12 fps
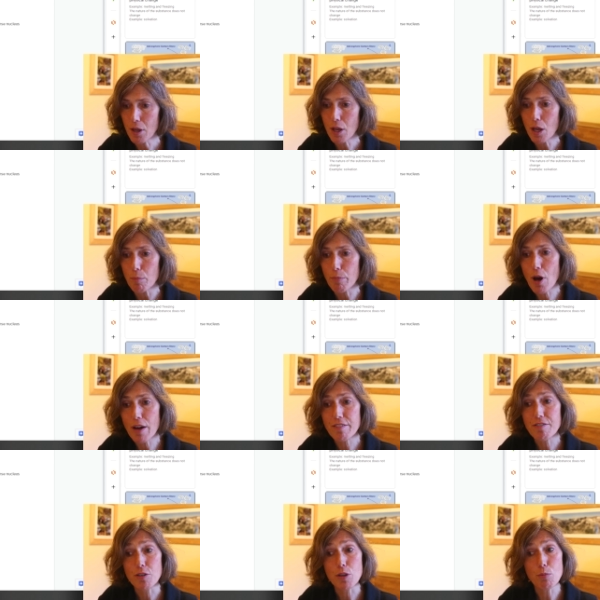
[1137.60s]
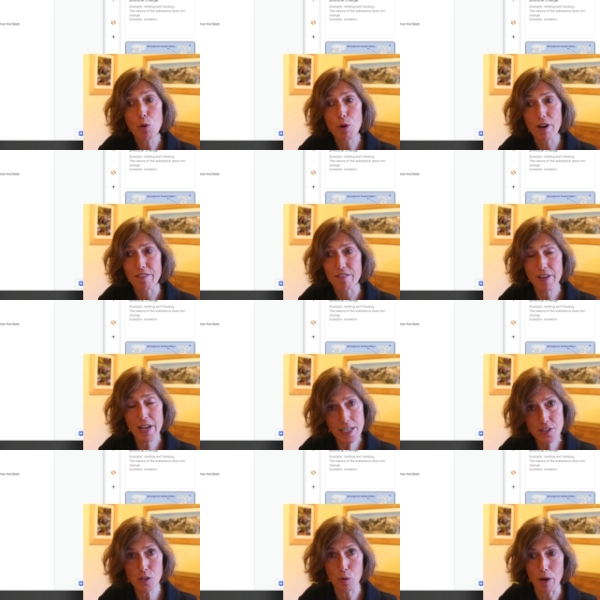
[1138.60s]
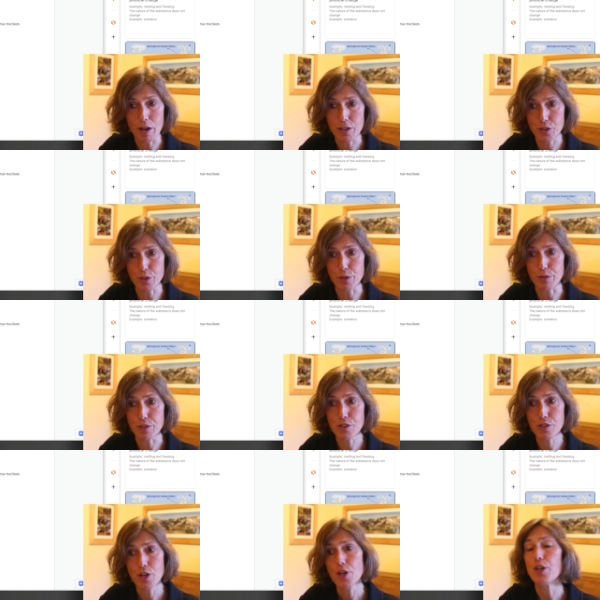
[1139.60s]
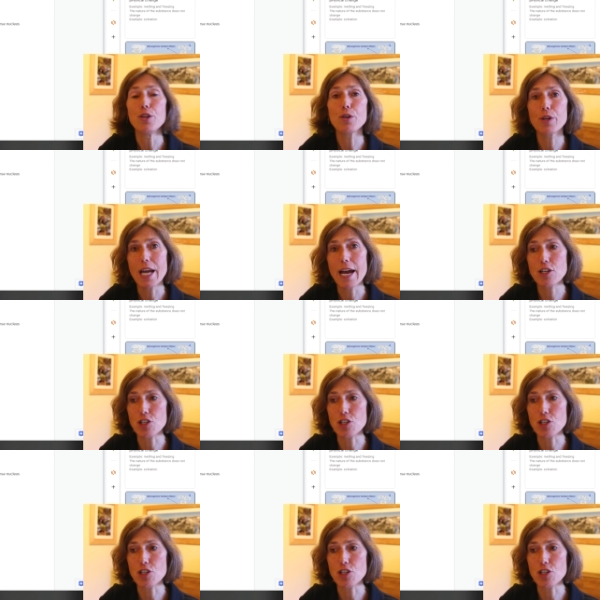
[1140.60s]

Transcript: But for the more advanced students, you could actually